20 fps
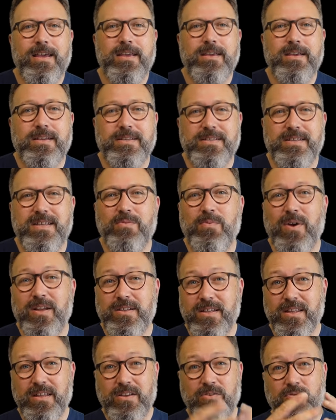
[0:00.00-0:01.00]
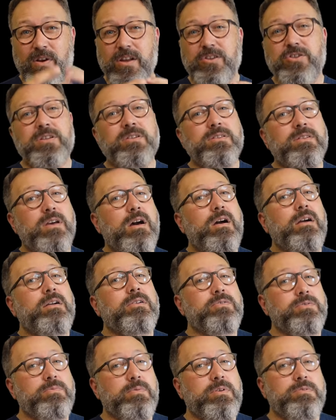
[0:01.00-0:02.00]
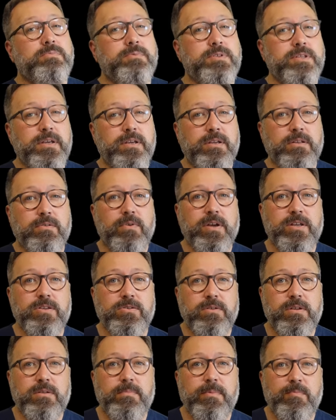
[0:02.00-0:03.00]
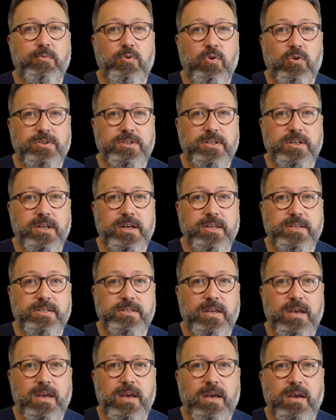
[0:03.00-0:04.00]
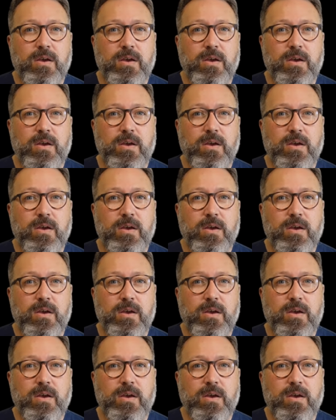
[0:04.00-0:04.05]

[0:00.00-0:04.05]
You can see the wax getting gradually darker as well as we take it away, so a little bit more oxidized.